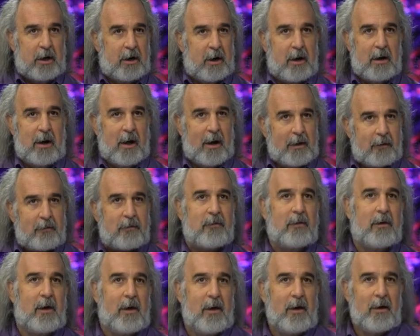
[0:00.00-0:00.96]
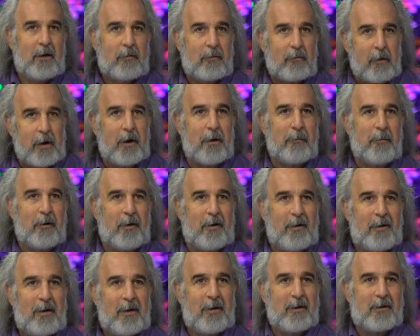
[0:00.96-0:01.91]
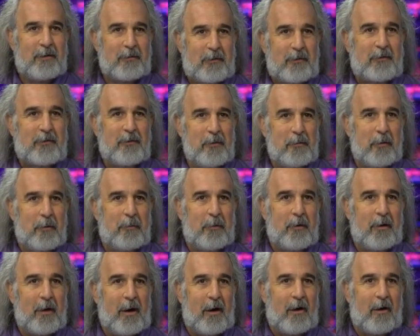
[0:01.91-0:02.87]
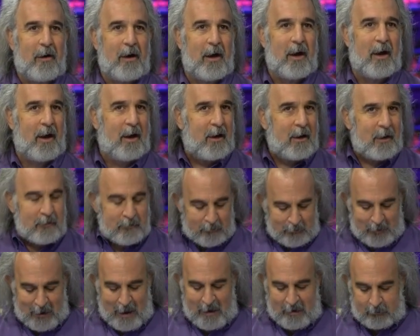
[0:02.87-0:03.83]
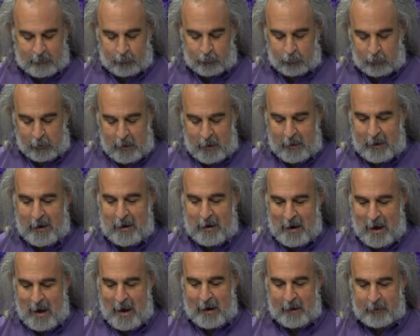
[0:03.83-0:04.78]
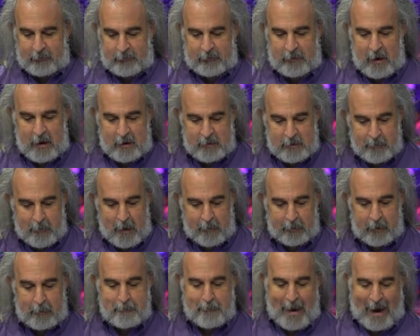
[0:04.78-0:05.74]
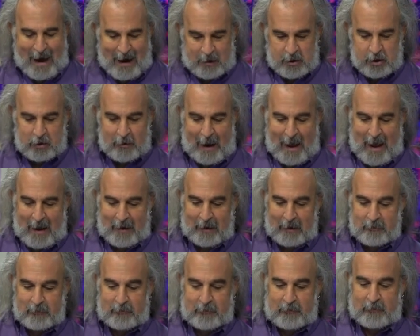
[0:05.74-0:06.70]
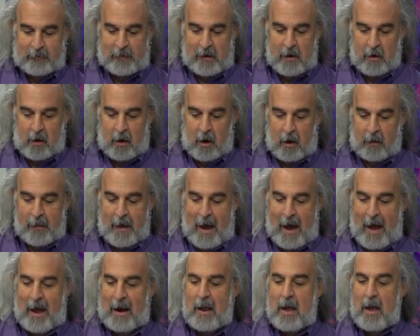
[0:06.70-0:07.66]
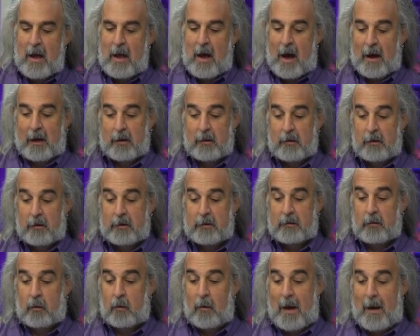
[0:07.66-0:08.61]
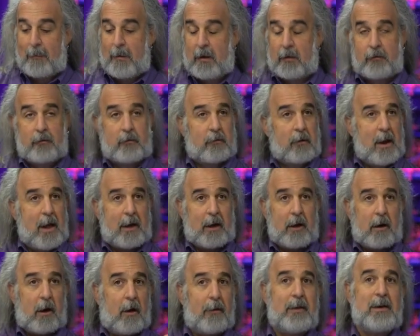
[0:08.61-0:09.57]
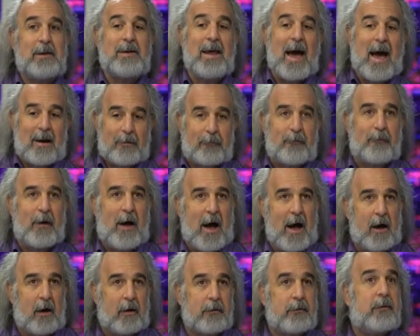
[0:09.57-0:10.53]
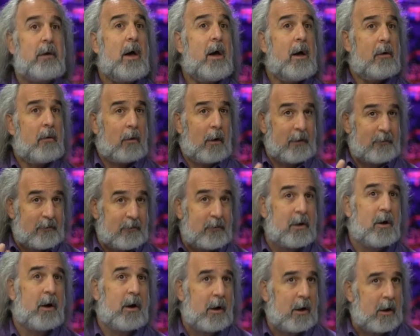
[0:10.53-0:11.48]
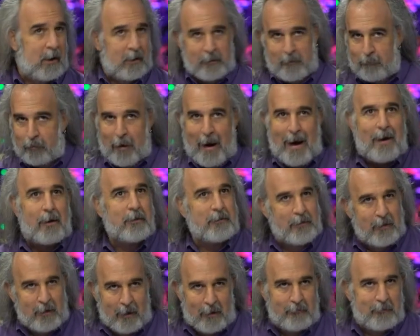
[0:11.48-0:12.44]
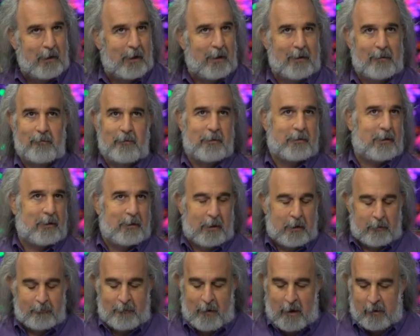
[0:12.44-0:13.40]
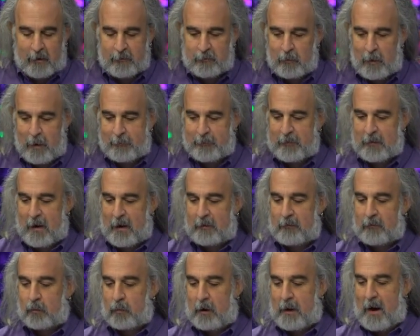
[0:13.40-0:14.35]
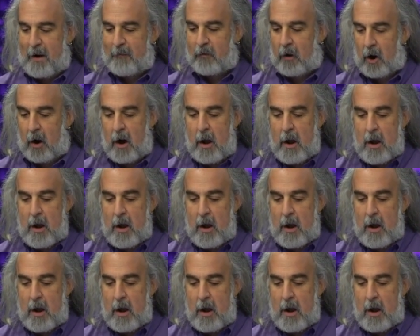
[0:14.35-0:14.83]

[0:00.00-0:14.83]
in a nicely readable and consumable area. So again, it's really nice to be able to backtrack and see all that. I can look at the web history. I get all the DAT files where I see all the browsing I've done. I've looked at various websites, whatever.